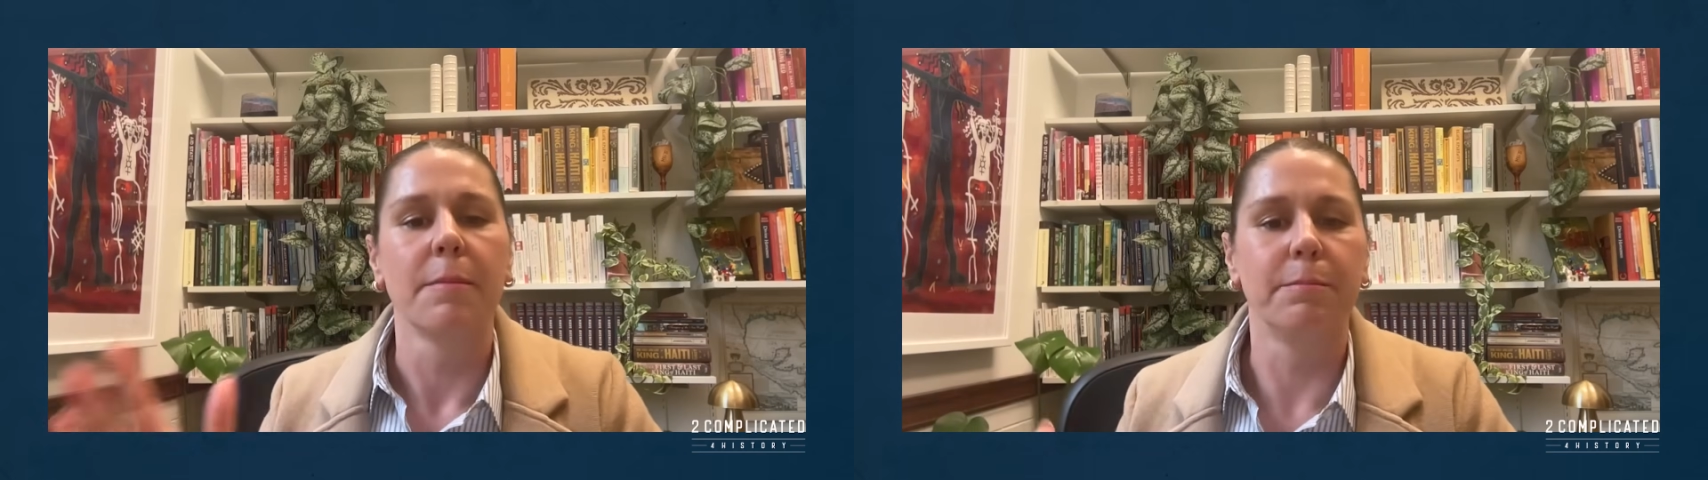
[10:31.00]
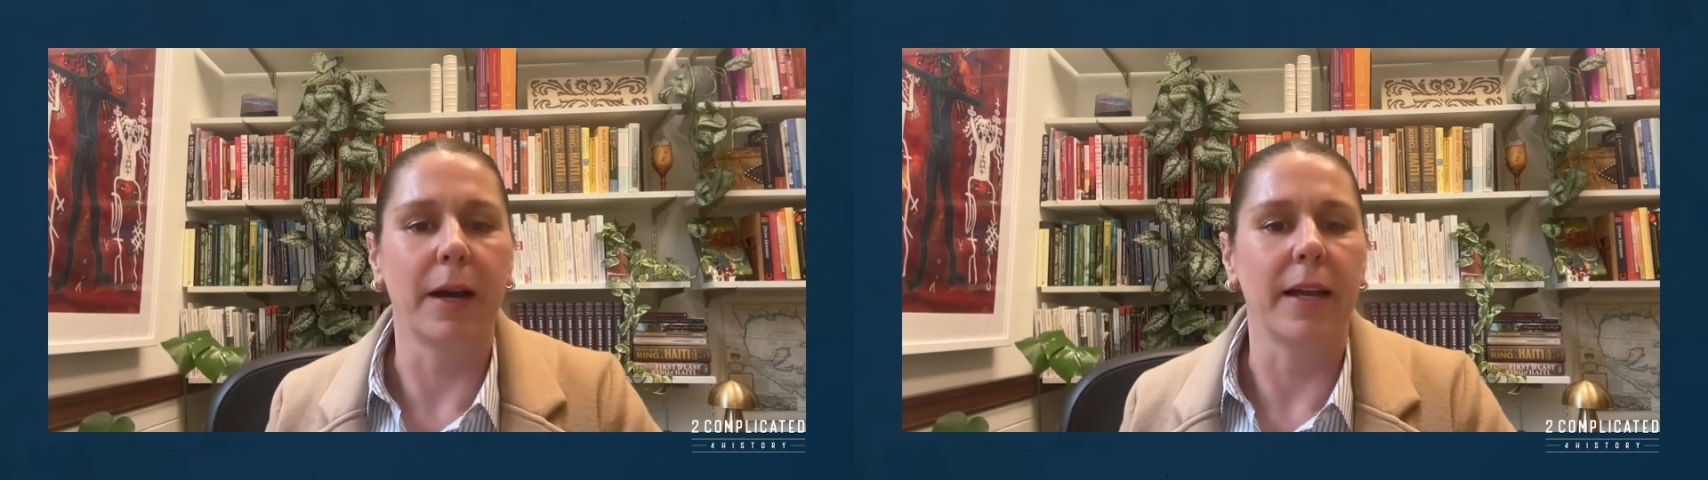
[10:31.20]

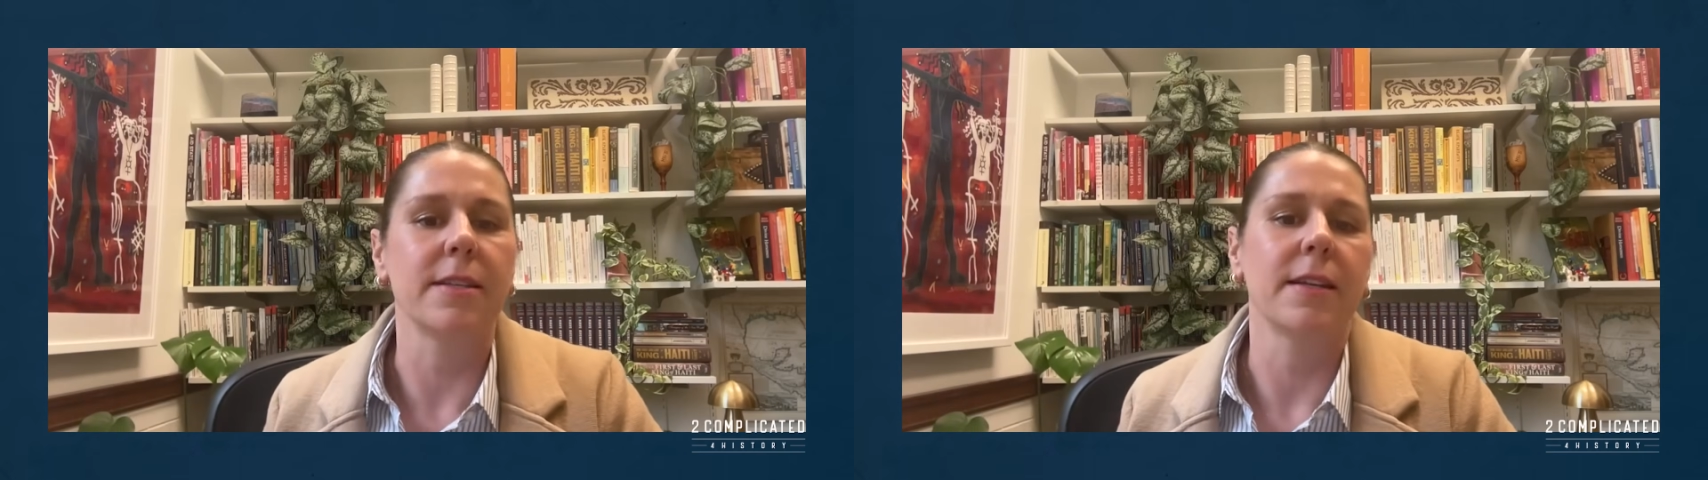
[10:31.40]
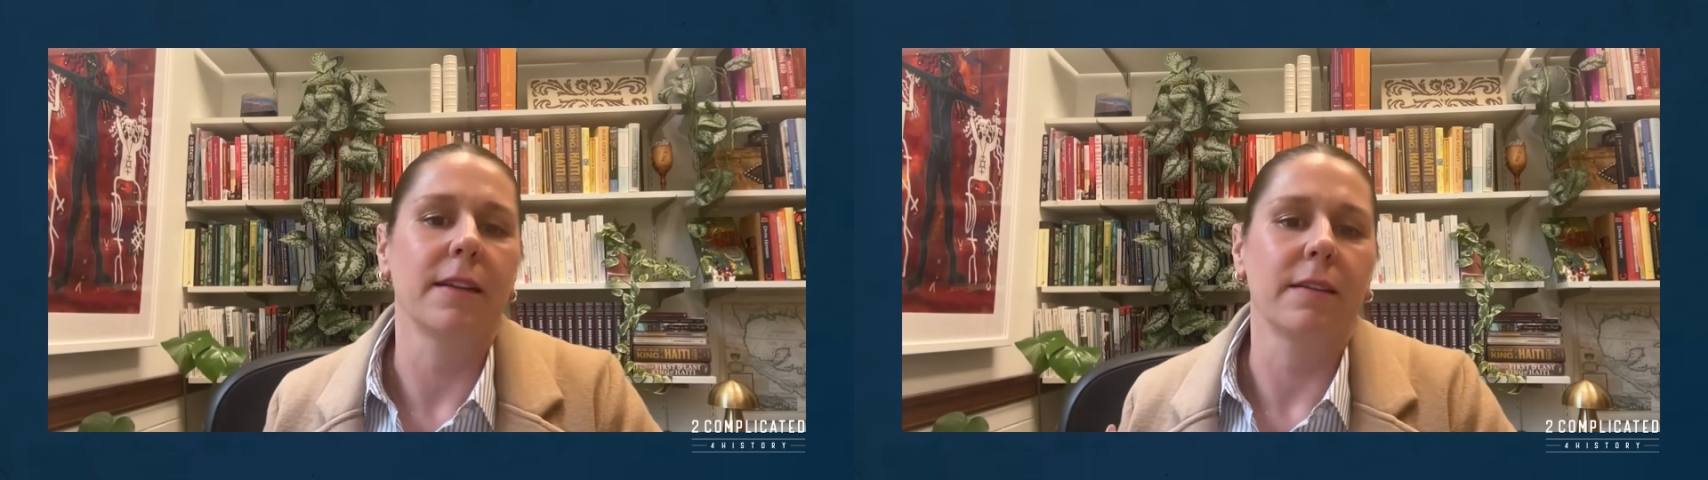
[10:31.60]
but,
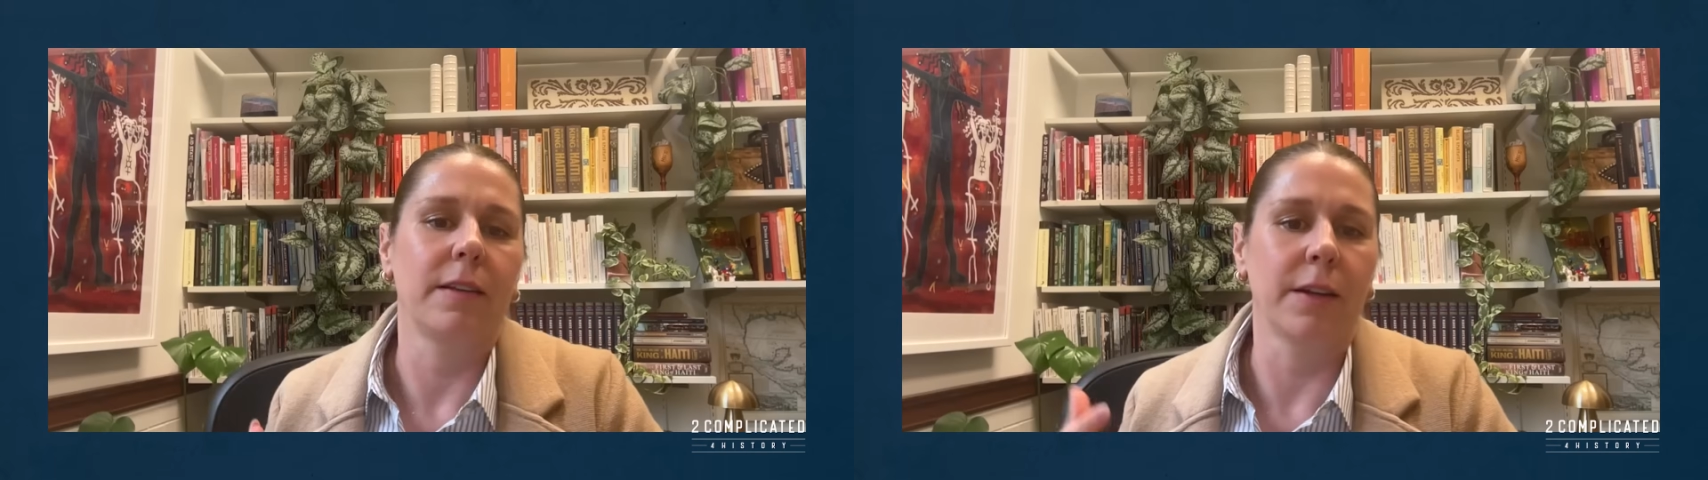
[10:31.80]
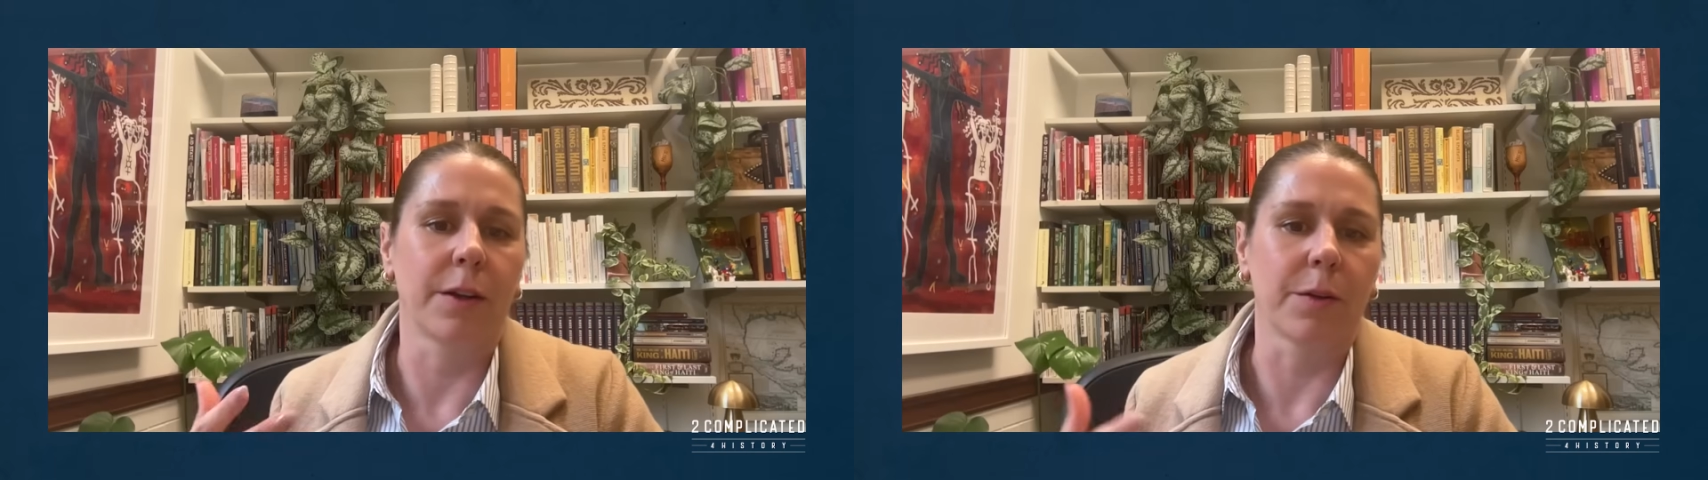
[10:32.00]

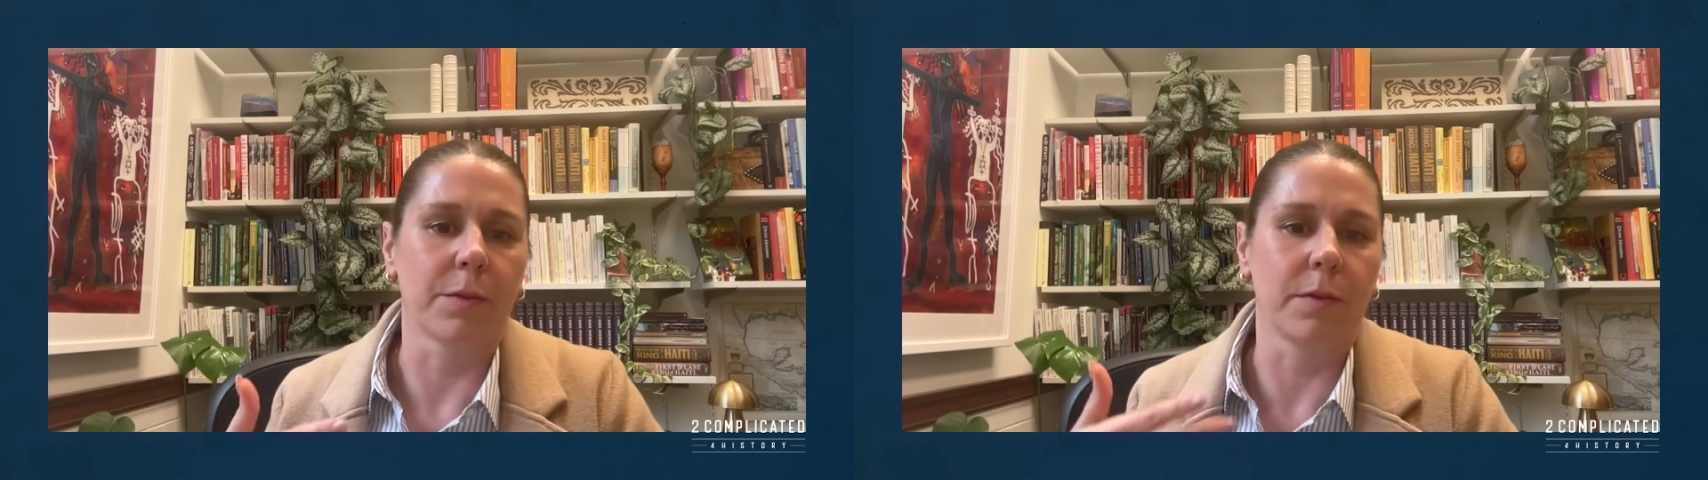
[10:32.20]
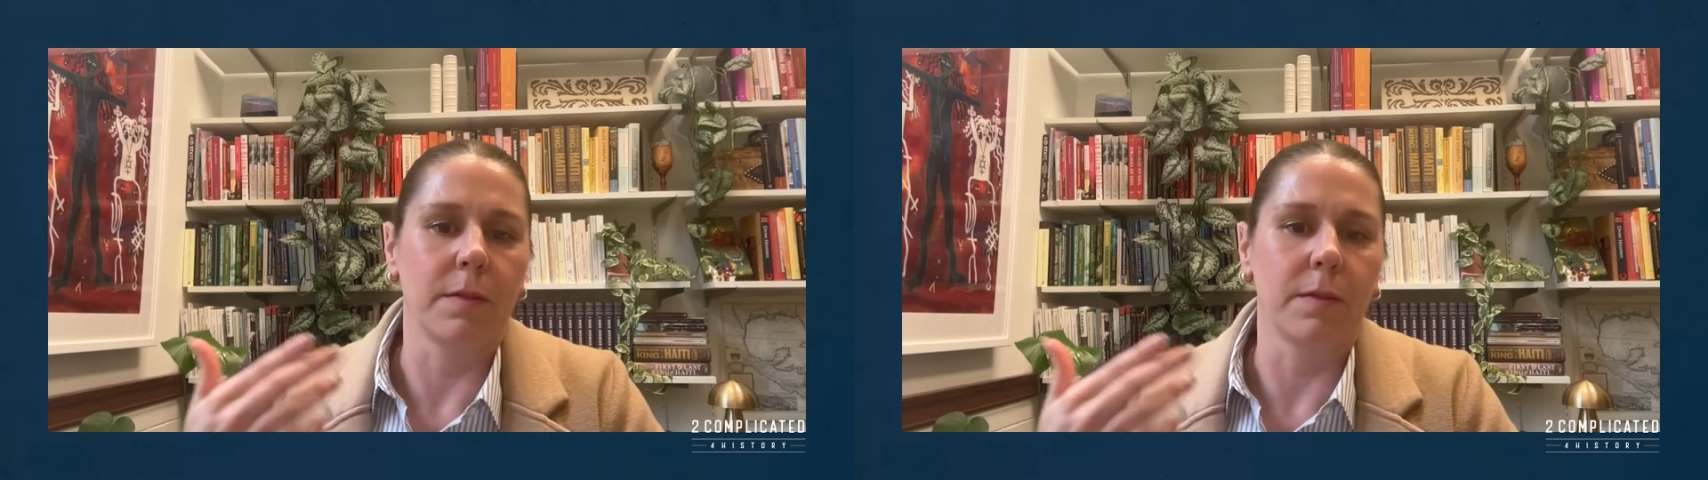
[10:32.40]
you know,